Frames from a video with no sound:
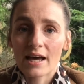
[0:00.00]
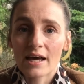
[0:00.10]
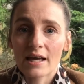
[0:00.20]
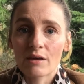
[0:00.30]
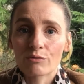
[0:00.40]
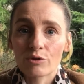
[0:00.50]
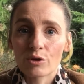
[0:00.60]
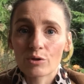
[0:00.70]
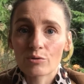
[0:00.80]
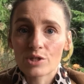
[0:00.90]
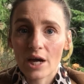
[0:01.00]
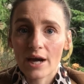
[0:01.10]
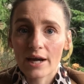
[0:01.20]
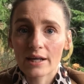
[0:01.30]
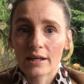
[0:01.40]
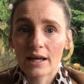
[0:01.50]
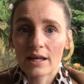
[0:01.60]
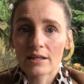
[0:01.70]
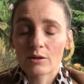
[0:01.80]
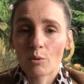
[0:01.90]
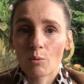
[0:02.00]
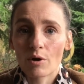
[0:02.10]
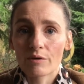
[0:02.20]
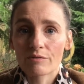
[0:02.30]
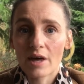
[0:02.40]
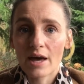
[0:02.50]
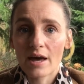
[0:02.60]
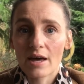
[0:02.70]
if you dine in one of their